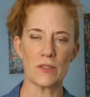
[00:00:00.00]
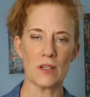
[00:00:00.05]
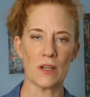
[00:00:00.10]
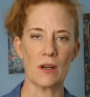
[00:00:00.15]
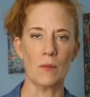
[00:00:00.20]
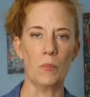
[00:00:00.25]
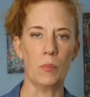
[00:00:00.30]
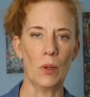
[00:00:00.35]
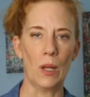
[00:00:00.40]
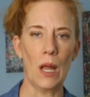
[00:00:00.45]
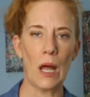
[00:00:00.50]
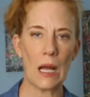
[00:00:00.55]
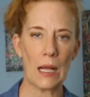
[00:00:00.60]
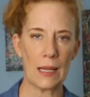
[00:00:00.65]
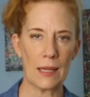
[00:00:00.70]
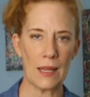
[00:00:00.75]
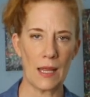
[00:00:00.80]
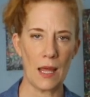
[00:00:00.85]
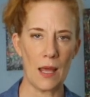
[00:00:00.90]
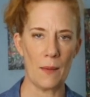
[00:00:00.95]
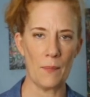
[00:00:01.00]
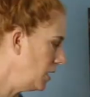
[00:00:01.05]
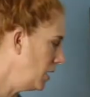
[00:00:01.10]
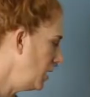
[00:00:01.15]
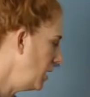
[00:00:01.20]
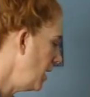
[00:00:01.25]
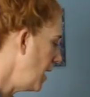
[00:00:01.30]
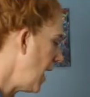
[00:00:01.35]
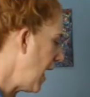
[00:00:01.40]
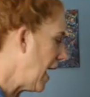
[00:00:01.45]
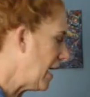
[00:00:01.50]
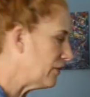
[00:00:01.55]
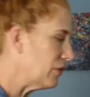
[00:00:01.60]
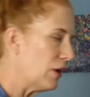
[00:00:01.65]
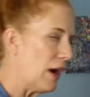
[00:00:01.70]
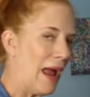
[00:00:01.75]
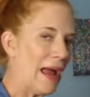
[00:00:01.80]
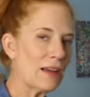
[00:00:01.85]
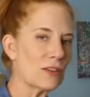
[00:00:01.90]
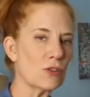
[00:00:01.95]
going to block them. Have your
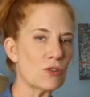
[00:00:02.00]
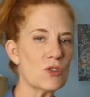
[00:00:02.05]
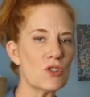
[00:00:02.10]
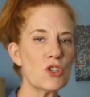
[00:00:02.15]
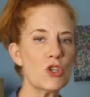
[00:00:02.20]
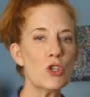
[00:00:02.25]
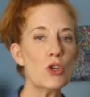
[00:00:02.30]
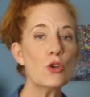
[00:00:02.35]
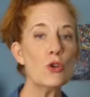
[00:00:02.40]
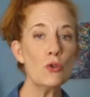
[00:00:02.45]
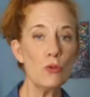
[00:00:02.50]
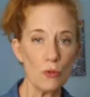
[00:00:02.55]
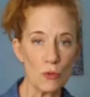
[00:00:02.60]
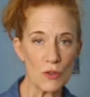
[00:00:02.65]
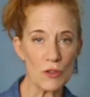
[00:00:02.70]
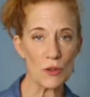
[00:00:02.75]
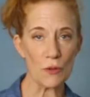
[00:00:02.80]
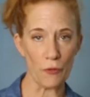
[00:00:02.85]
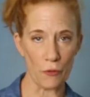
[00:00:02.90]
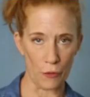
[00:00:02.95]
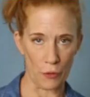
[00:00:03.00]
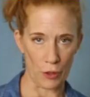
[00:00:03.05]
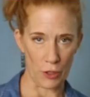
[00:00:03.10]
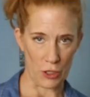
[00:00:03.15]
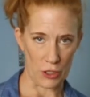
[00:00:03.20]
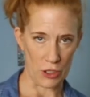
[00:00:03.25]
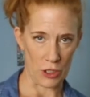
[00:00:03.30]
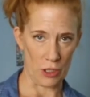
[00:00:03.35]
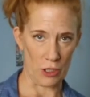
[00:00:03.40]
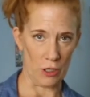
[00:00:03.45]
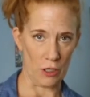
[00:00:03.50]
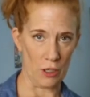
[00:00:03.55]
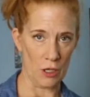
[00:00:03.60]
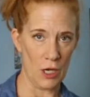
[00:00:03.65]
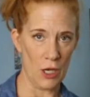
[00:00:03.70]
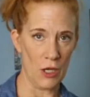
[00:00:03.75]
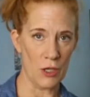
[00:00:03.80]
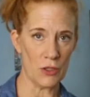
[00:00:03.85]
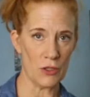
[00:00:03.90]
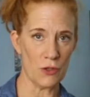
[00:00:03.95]
actors use the furniture
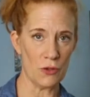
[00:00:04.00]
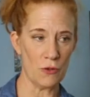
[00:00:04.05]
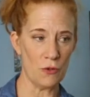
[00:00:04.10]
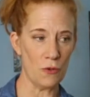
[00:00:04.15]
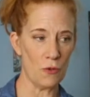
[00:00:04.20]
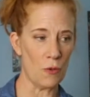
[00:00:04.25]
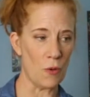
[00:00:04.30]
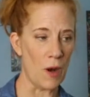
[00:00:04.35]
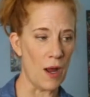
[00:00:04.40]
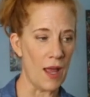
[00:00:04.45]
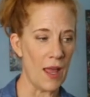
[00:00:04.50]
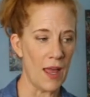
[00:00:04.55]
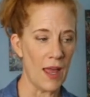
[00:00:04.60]
to